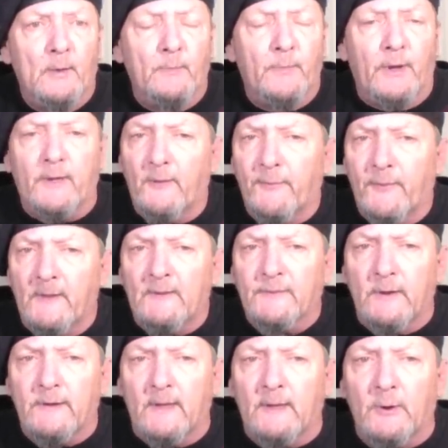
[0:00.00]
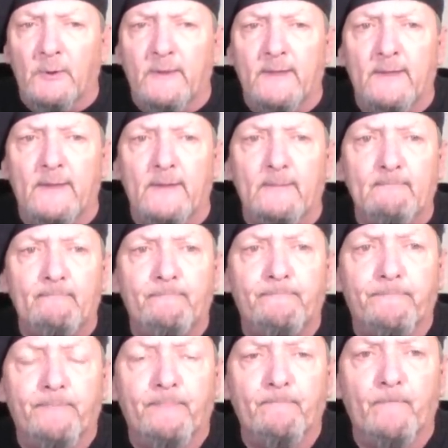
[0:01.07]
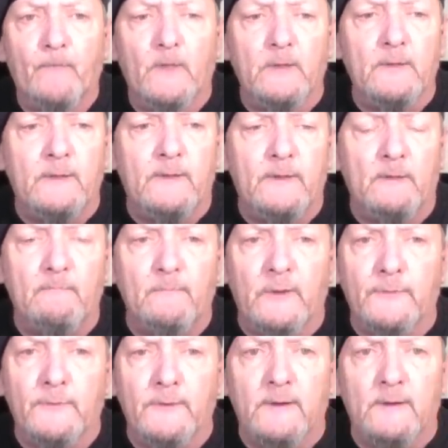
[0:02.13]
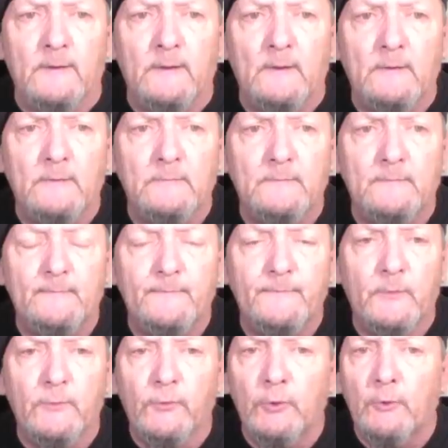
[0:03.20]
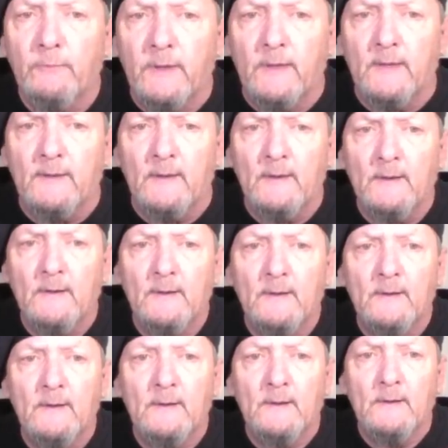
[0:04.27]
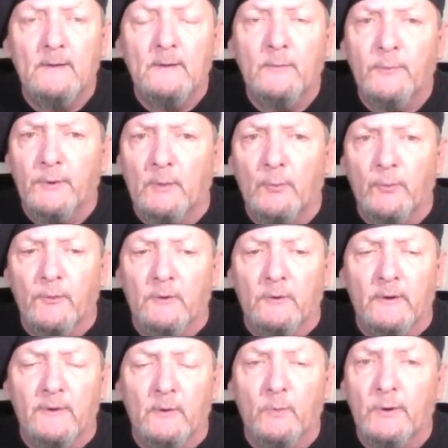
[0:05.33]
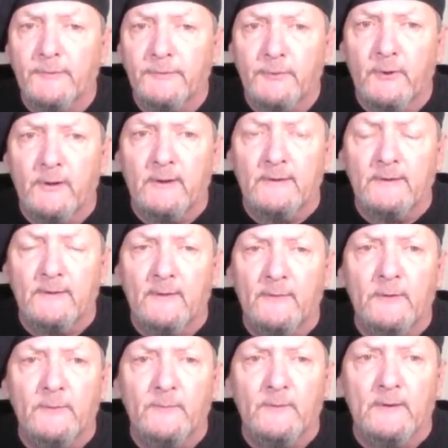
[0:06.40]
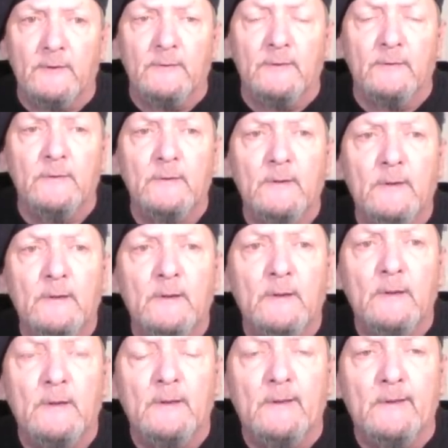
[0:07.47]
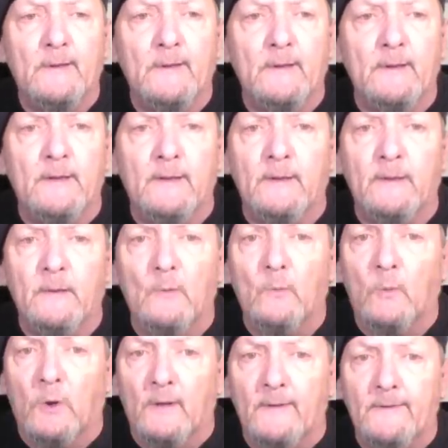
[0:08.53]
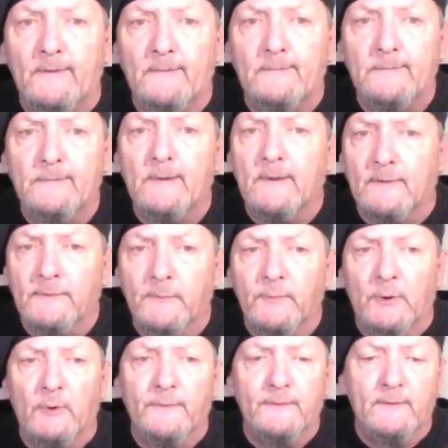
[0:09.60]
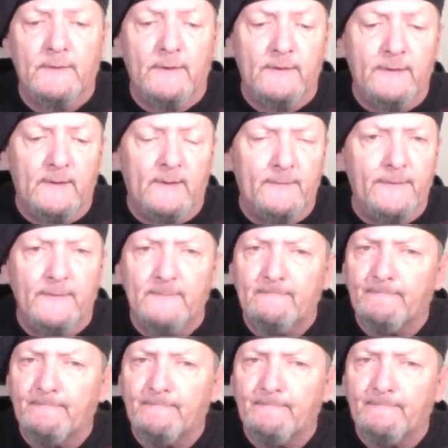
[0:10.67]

But things are not okay in Michigan. Two men from Florida were stranded in their vehicle, and one has frozen to death.